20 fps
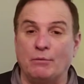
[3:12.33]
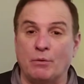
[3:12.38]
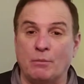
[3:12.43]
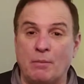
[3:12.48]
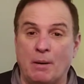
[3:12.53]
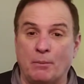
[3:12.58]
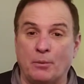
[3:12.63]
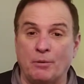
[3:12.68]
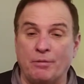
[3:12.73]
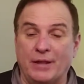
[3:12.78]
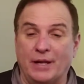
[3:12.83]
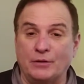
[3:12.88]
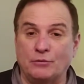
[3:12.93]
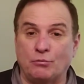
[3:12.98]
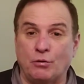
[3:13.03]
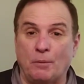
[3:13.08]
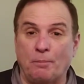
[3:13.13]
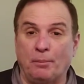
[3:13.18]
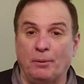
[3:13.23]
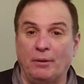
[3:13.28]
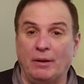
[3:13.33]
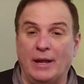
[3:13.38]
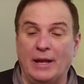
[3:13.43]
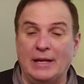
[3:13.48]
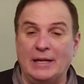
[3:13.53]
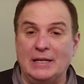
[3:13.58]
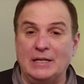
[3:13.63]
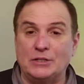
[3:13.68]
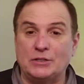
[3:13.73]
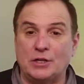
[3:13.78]
And remember that
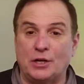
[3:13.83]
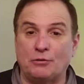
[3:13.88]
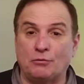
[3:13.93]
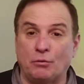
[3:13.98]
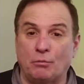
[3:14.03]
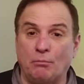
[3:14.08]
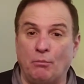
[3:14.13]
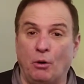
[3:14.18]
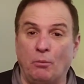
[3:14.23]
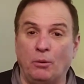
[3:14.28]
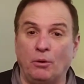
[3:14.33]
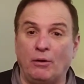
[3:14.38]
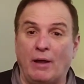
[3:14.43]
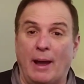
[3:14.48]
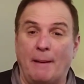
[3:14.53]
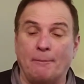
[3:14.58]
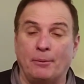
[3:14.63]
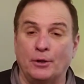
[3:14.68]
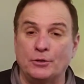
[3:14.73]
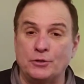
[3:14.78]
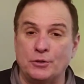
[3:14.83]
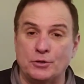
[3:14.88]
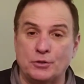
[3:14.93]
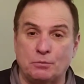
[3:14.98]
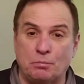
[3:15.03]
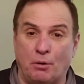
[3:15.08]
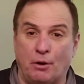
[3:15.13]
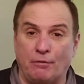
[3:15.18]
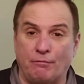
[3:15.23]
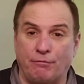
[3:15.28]
AAA Central mobile app on your
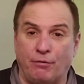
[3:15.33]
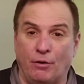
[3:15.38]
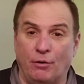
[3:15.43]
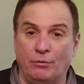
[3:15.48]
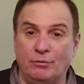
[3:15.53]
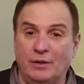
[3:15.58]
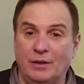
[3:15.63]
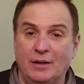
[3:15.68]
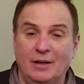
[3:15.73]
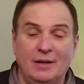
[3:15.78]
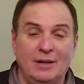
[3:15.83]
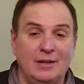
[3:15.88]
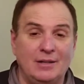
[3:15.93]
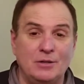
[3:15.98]
smartphone,